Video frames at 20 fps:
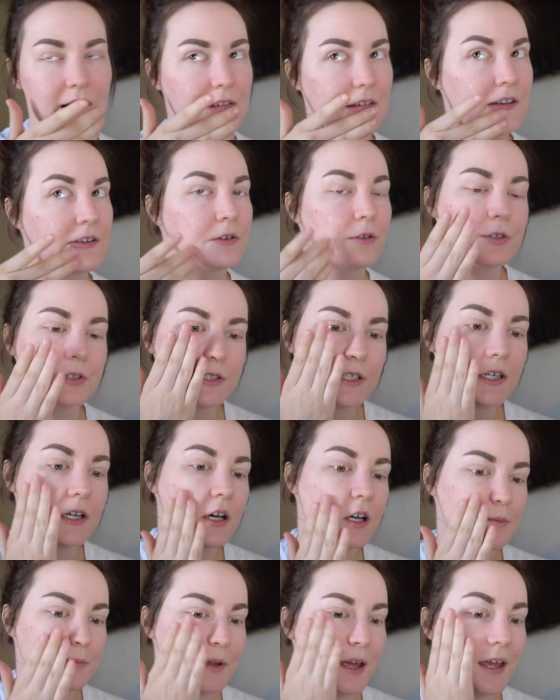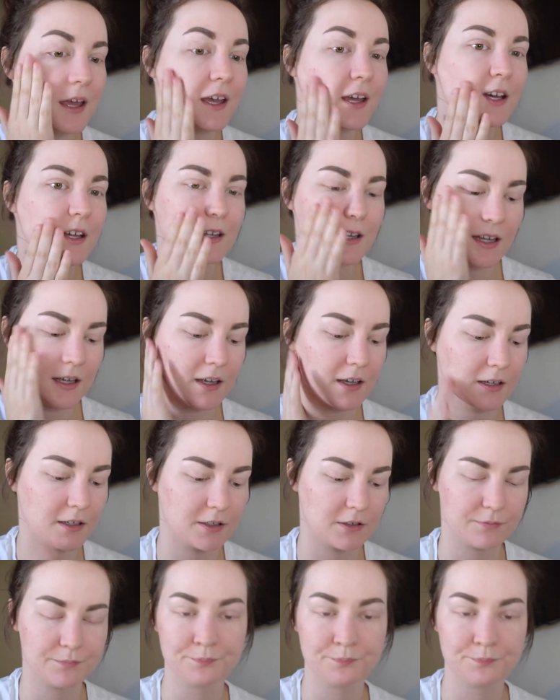in Ulta on my hand, and,